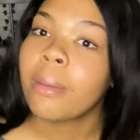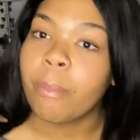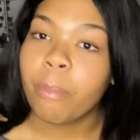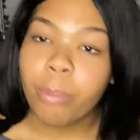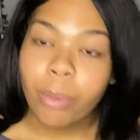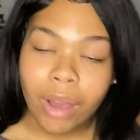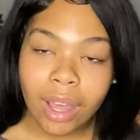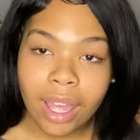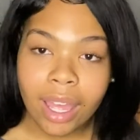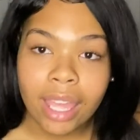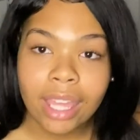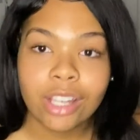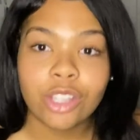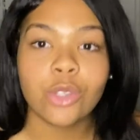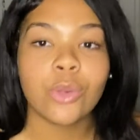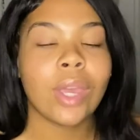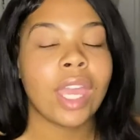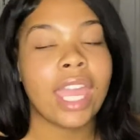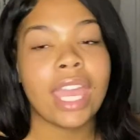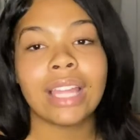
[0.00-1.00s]
But you
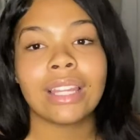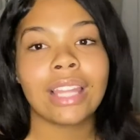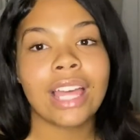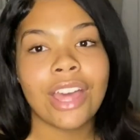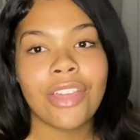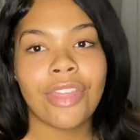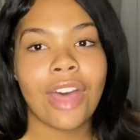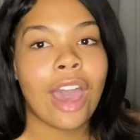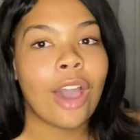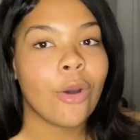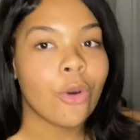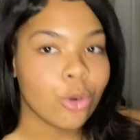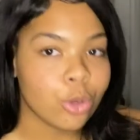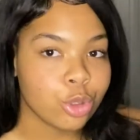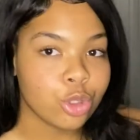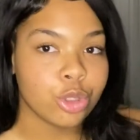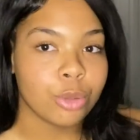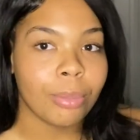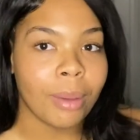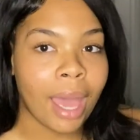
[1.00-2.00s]
can't let that hold
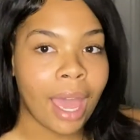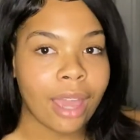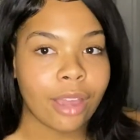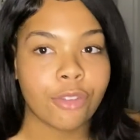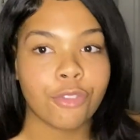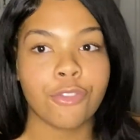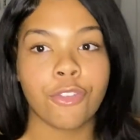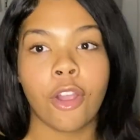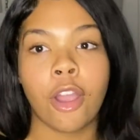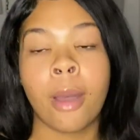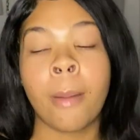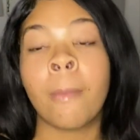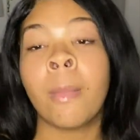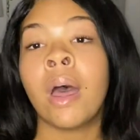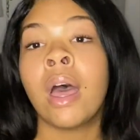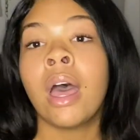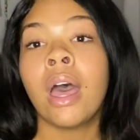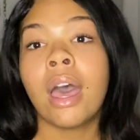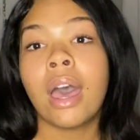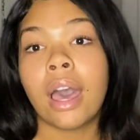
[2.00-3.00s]
you back from
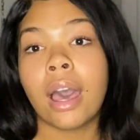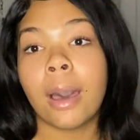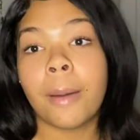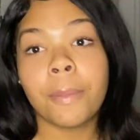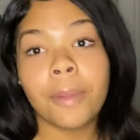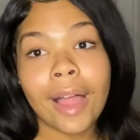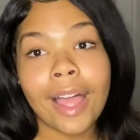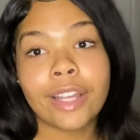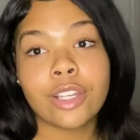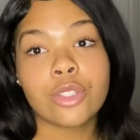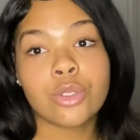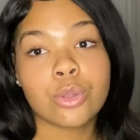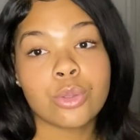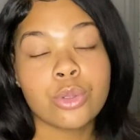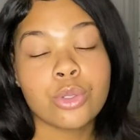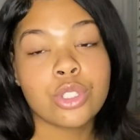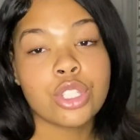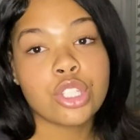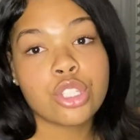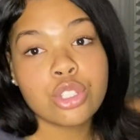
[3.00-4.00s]
applying to
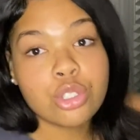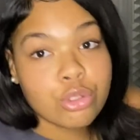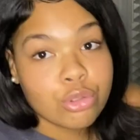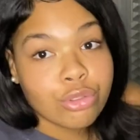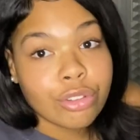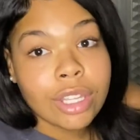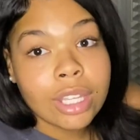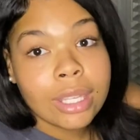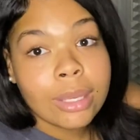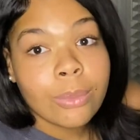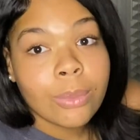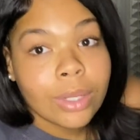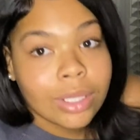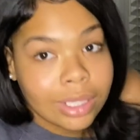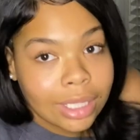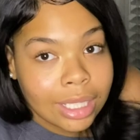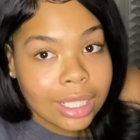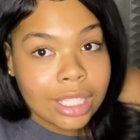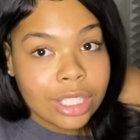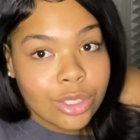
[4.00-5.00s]
schools that you really would
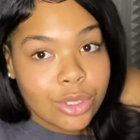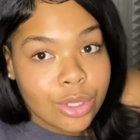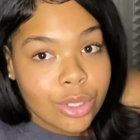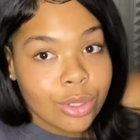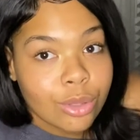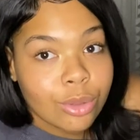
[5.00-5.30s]
get into.